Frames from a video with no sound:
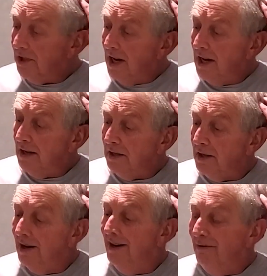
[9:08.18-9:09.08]
the
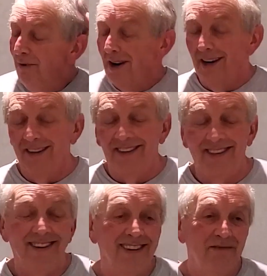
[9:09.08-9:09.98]
stairs one at a
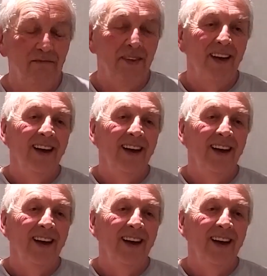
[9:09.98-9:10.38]
time.